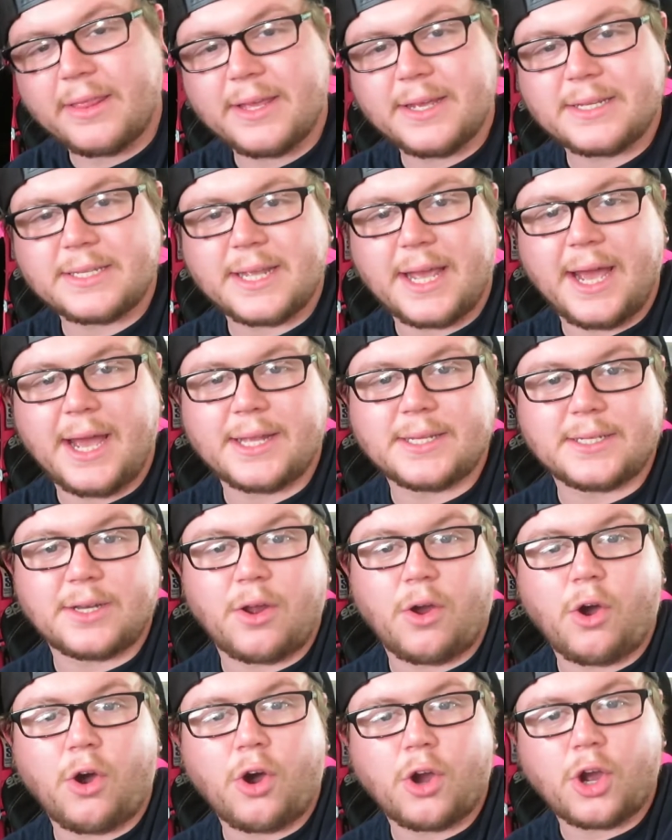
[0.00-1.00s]
this as in
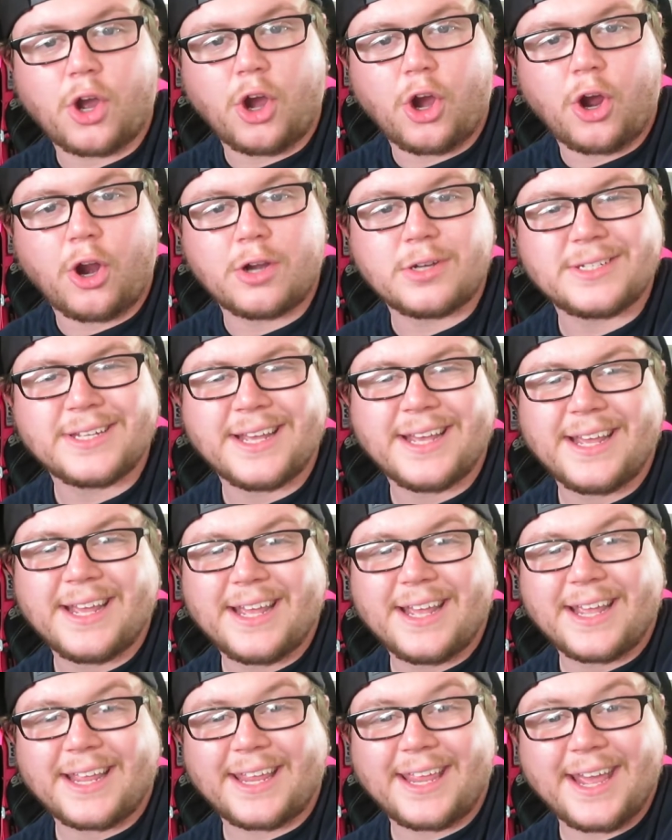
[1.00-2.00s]
all cars.
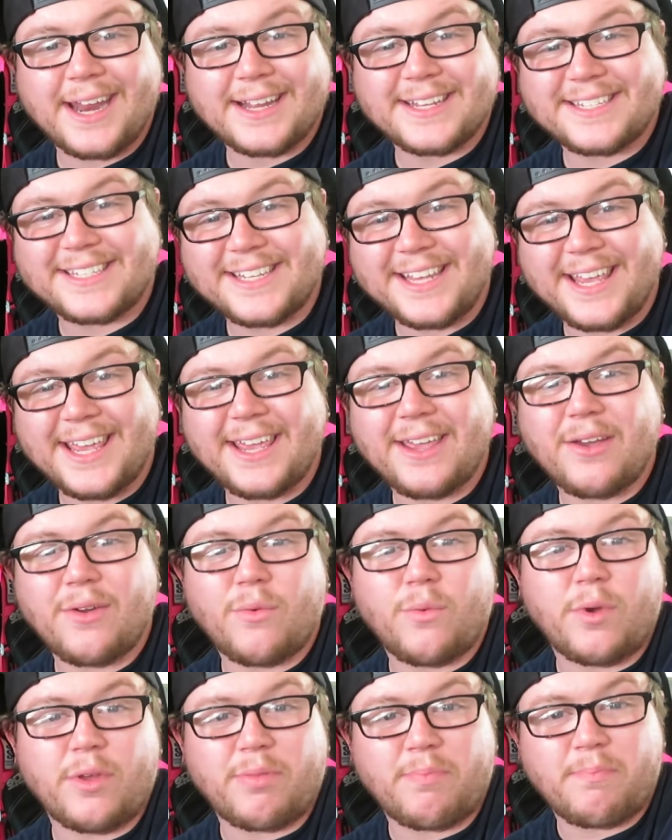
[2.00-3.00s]
Get a seat
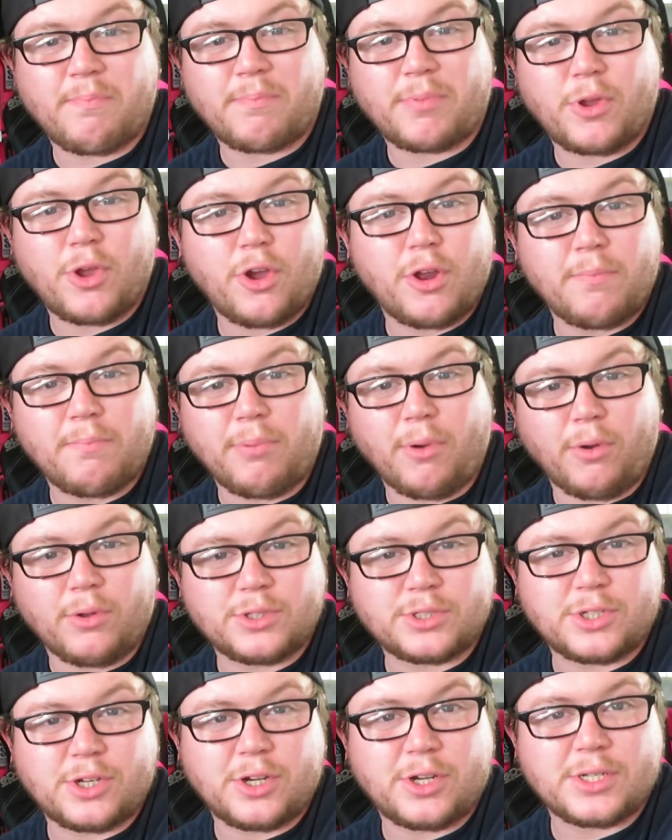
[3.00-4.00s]
with good
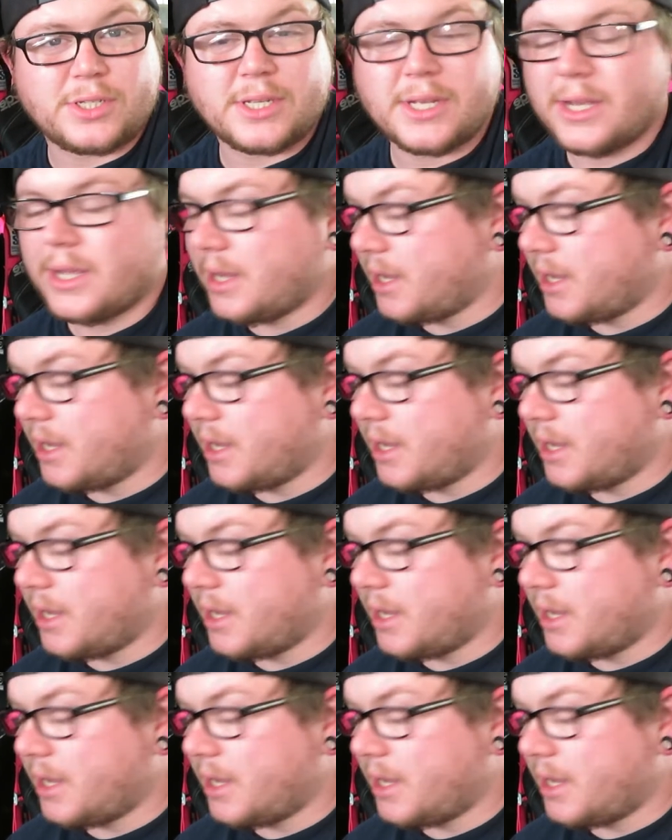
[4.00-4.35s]
bolsters.